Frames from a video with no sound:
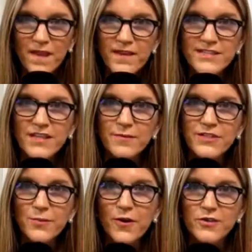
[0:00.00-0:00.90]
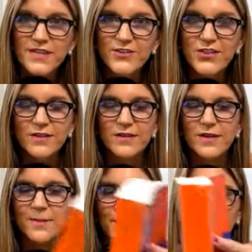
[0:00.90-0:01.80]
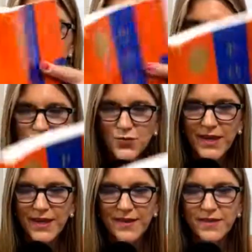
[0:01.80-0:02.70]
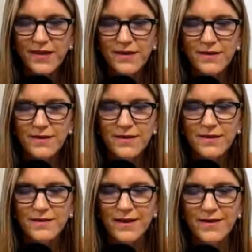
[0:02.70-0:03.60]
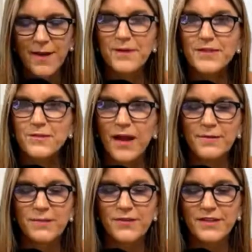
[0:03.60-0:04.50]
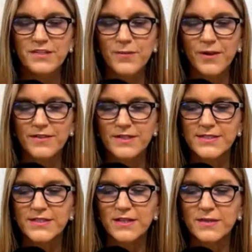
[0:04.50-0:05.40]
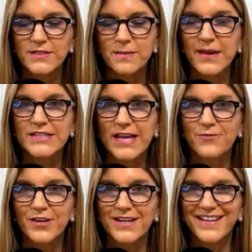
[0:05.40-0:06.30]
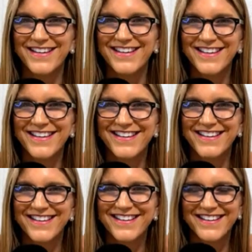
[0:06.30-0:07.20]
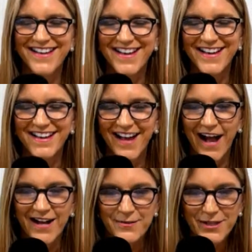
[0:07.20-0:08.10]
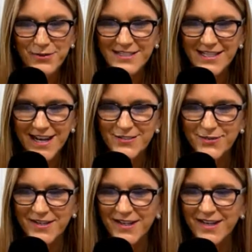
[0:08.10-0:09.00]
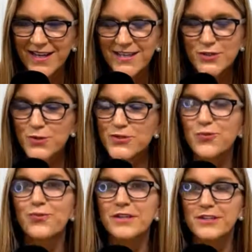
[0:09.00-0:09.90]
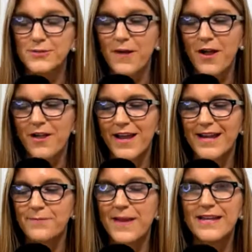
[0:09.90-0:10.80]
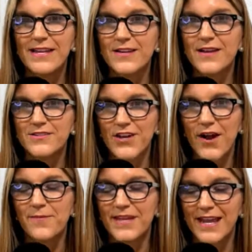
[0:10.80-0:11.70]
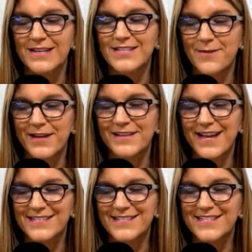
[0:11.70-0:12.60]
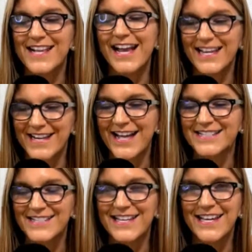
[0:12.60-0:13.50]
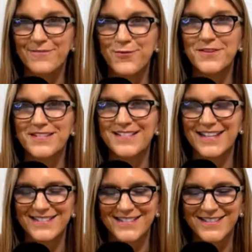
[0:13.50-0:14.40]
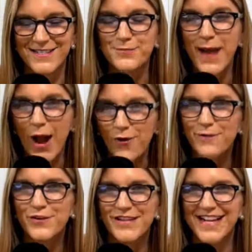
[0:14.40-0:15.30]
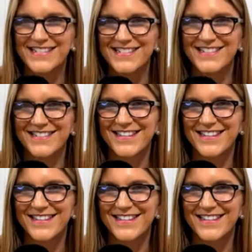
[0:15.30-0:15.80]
That's going to be tomorrow's session. But next week, I think I'm going to bring this book. This is going to be some bedtime reading. I'm going to be like, what's the next one? These words are really small, and I may need to up the ante on my glasses because I cannot see even with these glasses, these powerful glasses.